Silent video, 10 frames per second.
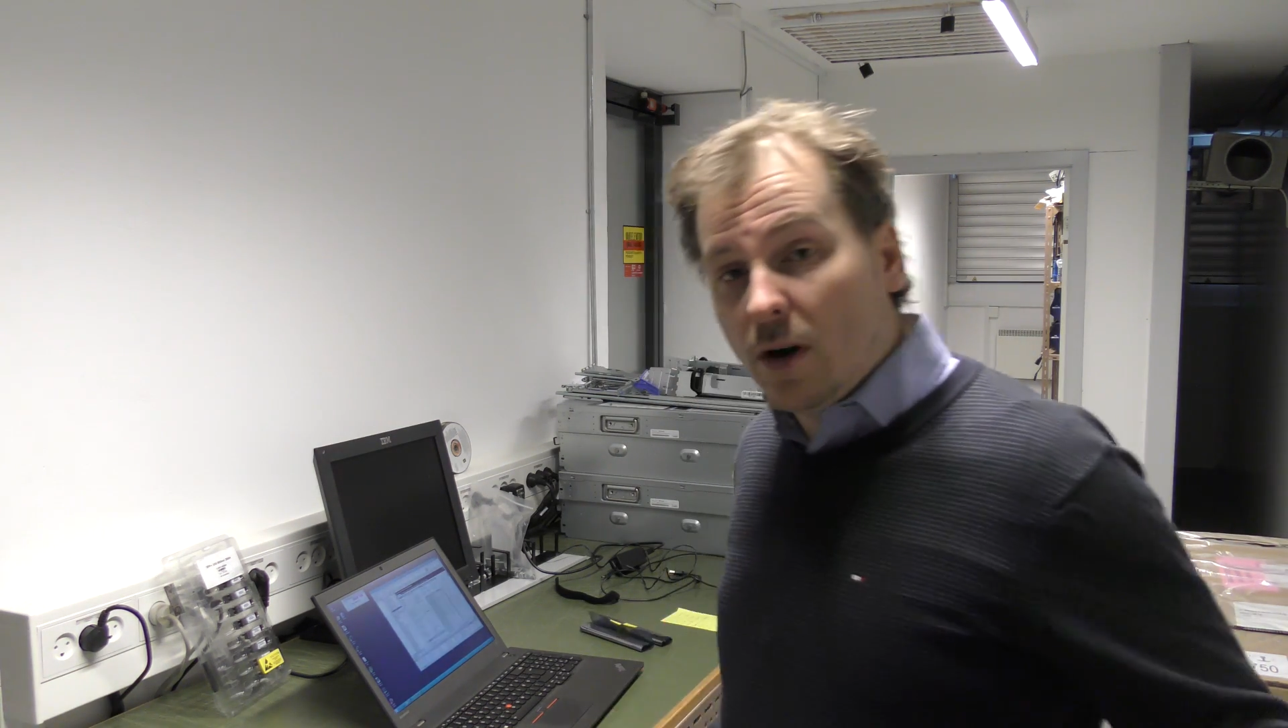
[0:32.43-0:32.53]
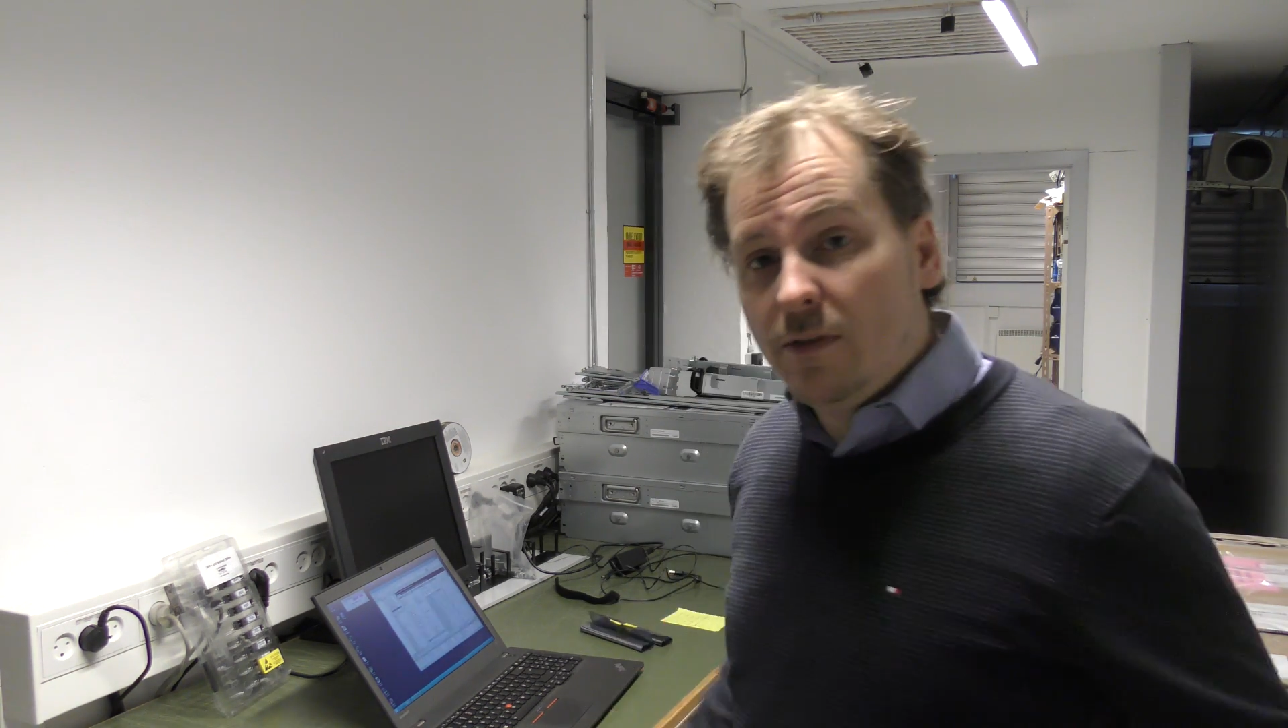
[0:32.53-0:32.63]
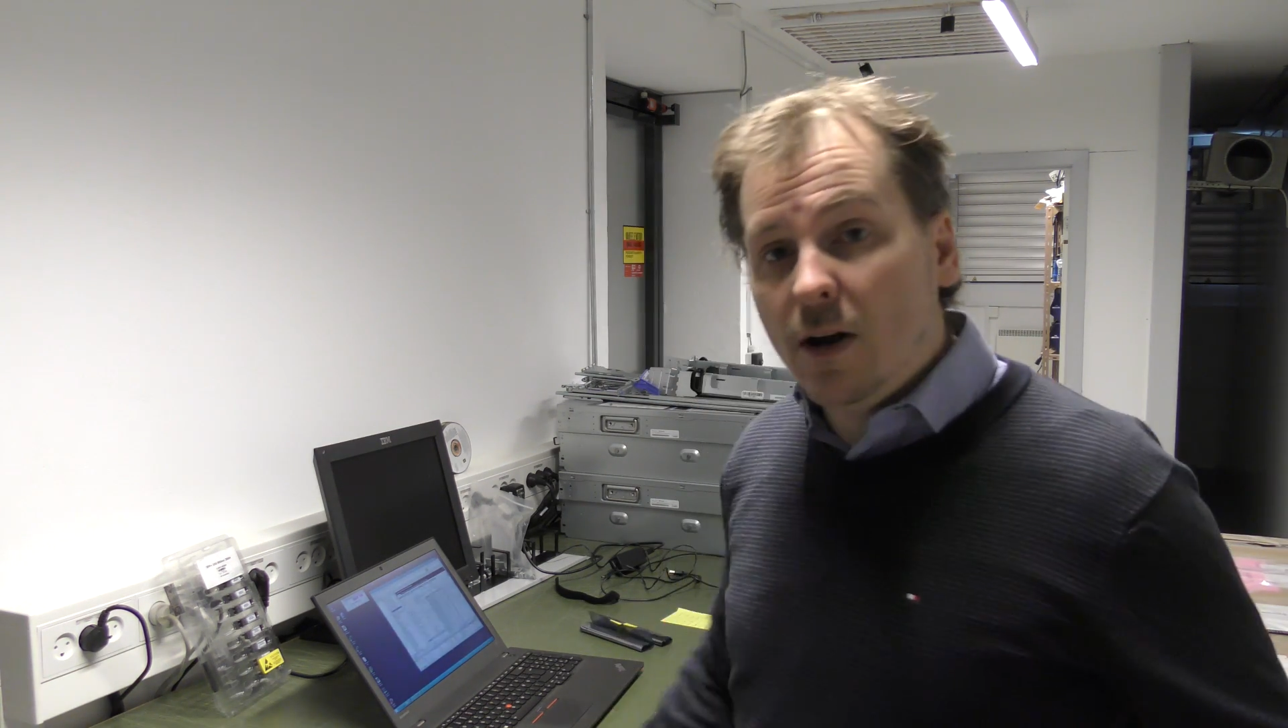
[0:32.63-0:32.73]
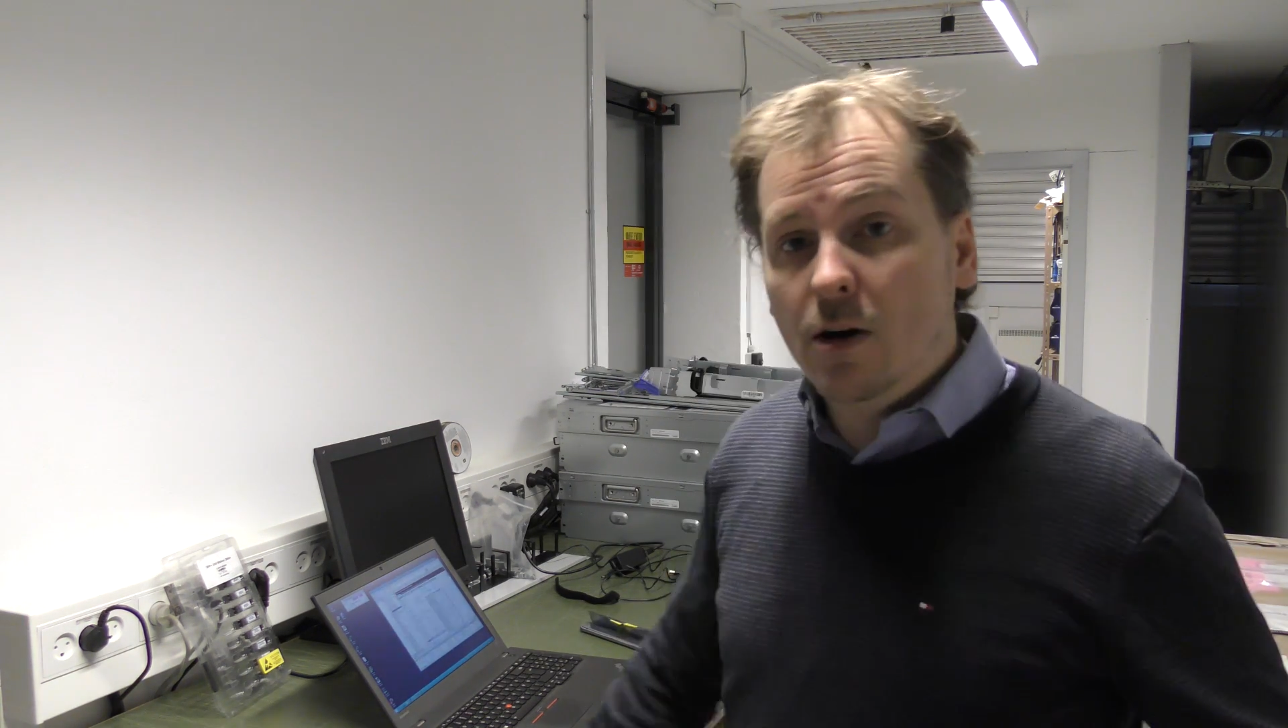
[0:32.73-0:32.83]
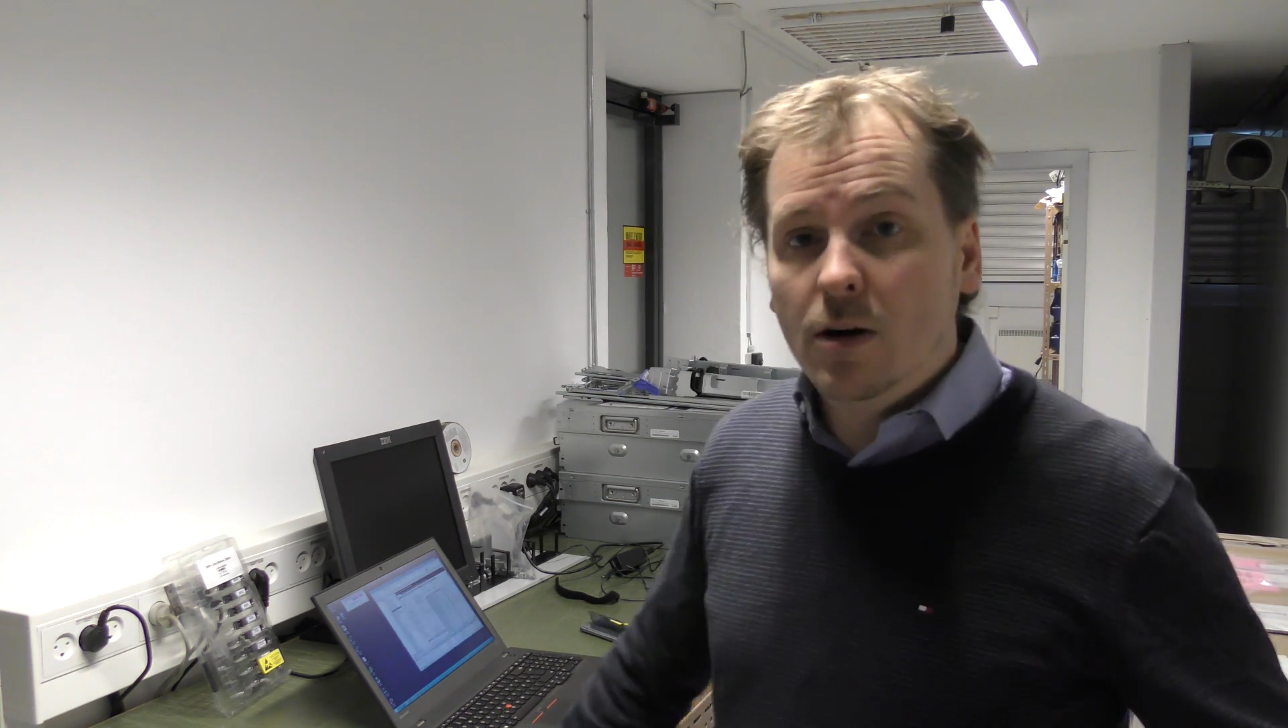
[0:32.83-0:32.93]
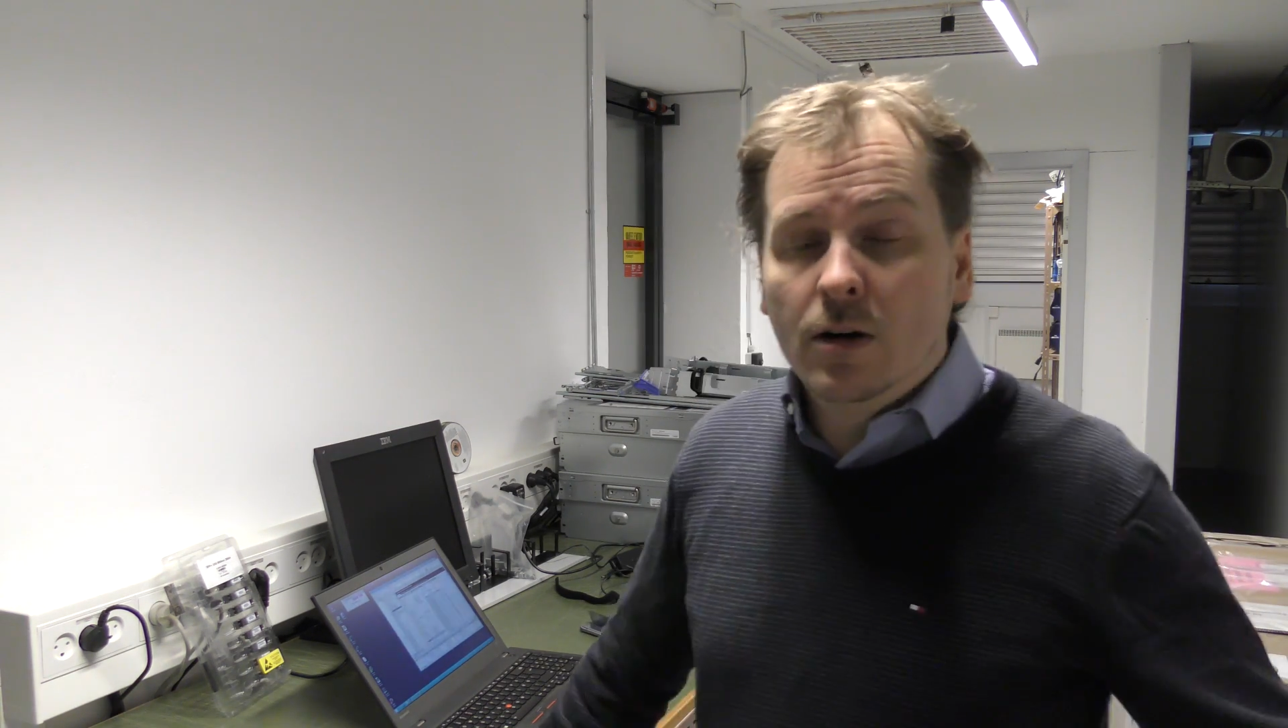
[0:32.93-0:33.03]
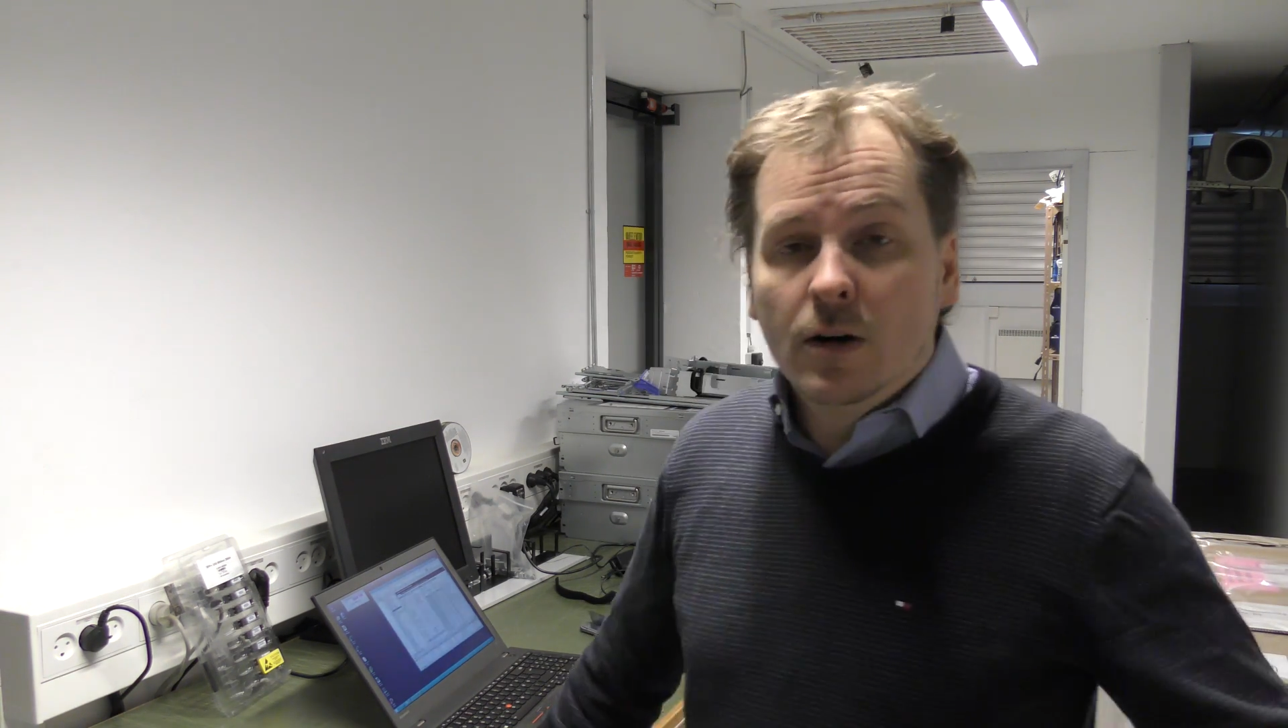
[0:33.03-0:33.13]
of our